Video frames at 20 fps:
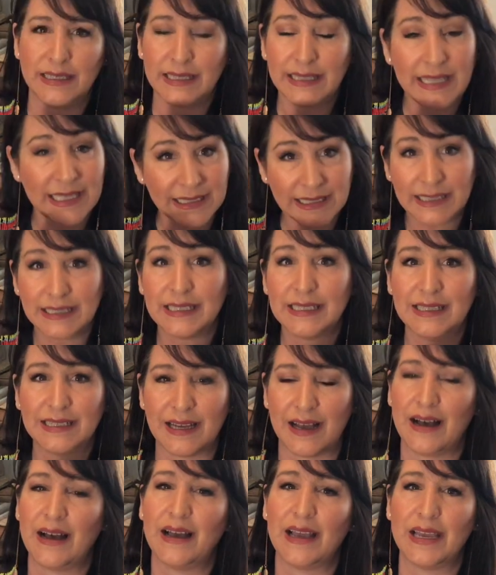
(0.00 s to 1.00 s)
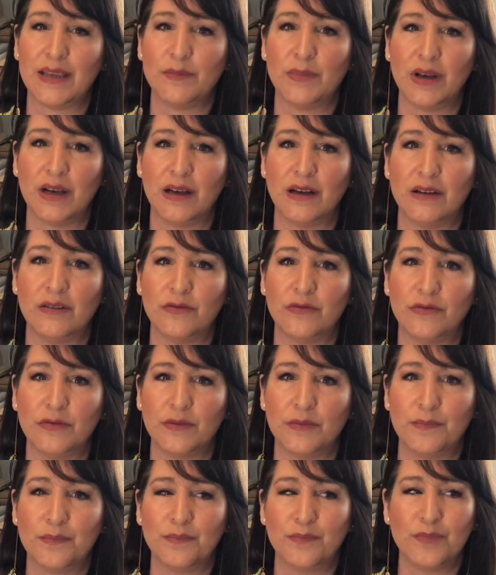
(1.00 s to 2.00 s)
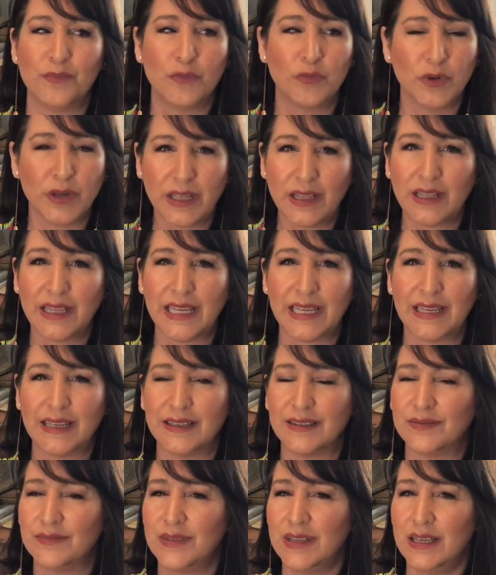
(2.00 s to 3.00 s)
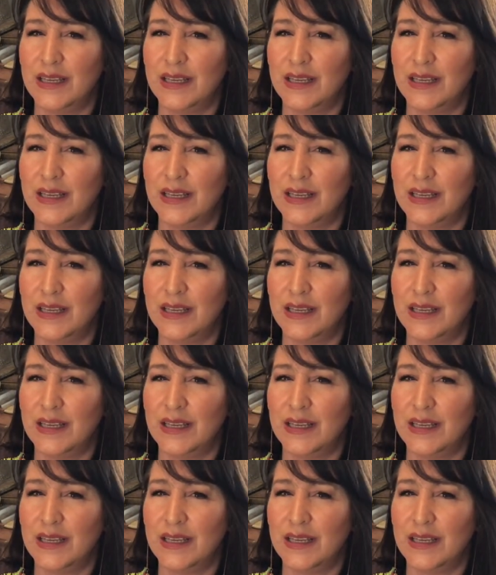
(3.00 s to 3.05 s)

This is a time of really,